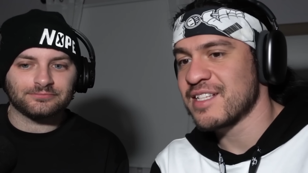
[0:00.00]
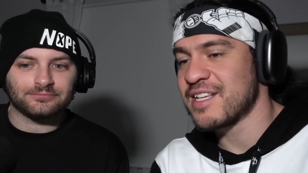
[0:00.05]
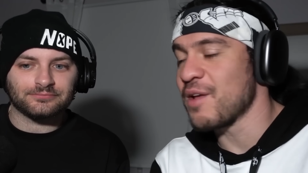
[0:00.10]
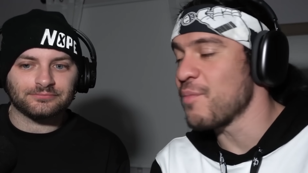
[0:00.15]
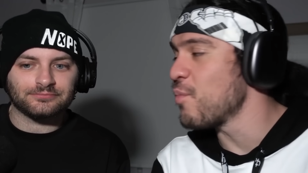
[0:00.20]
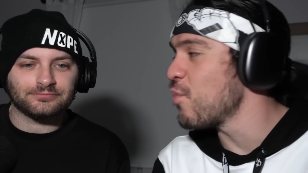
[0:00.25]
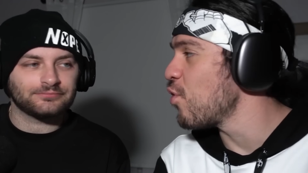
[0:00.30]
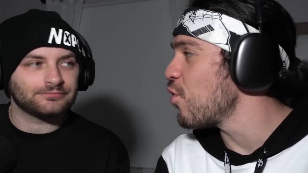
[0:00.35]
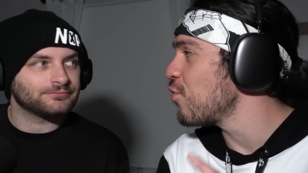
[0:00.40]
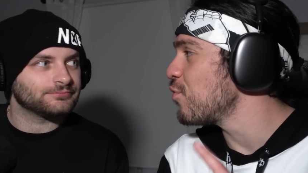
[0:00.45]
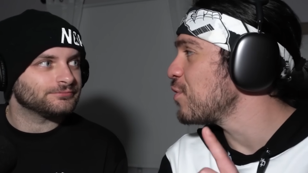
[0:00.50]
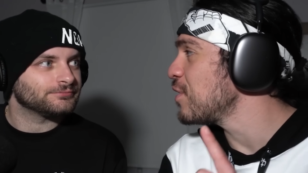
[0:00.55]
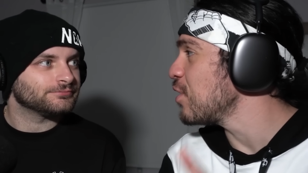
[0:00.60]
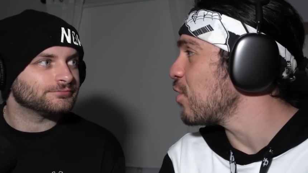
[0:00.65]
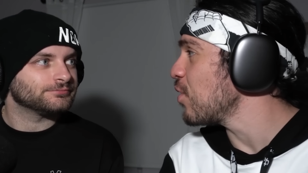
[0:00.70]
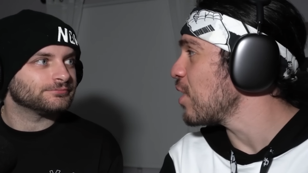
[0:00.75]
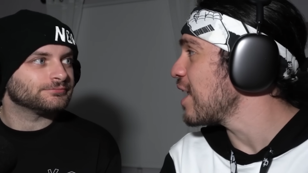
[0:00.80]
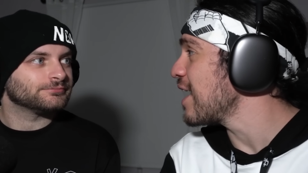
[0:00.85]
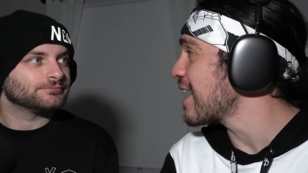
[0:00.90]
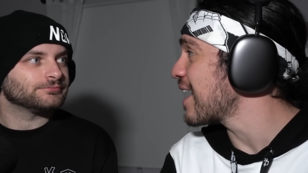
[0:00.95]
Speaker 1: Se
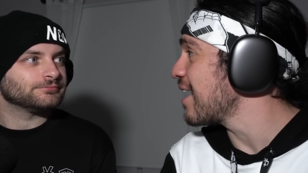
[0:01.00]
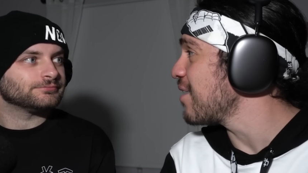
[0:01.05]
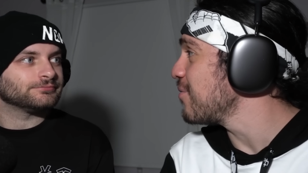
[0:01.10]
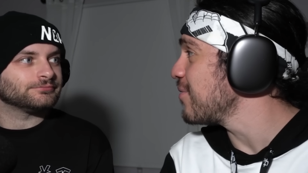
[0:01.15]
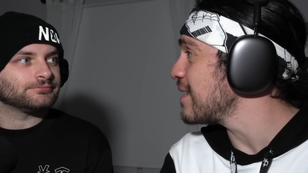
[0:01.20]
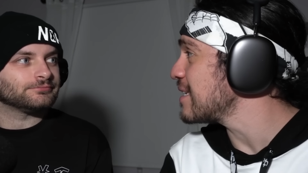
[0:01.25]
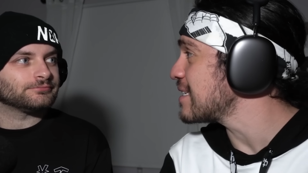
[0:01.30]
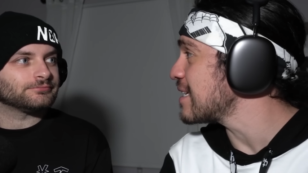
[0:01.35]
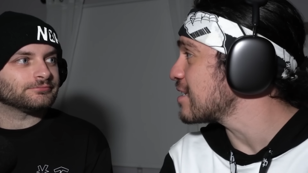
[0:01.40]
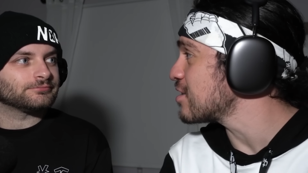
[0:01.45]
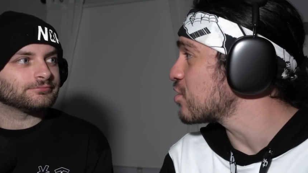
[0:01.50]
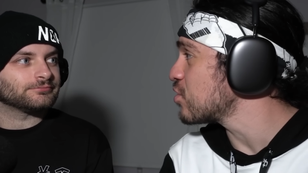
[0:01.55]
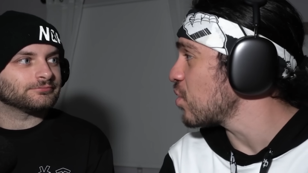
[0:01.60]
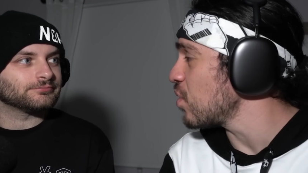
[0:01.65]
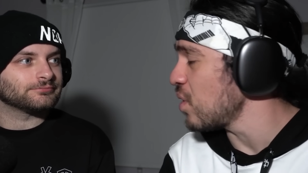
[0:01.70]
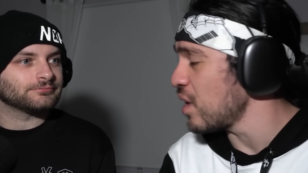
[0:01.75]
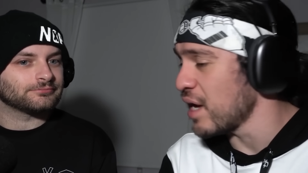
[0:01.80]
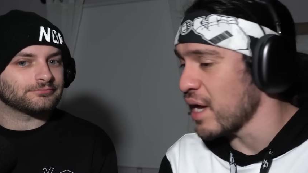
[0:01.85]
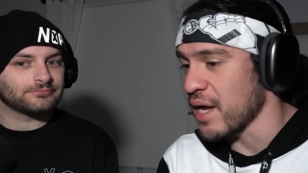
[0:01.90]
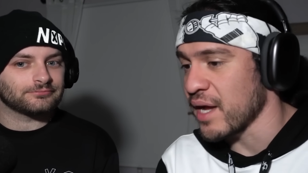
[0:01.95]
movió la cabeza
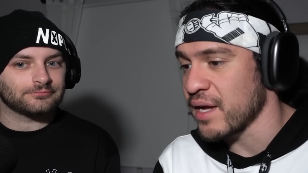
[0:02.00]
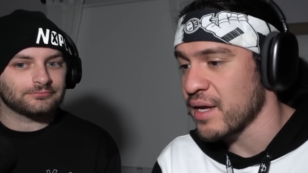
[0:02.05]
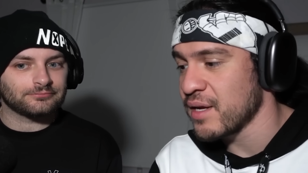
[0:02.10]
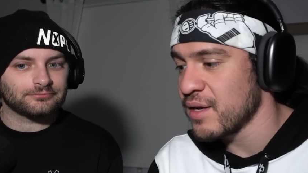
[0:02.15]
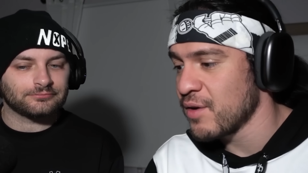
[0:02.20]
sola.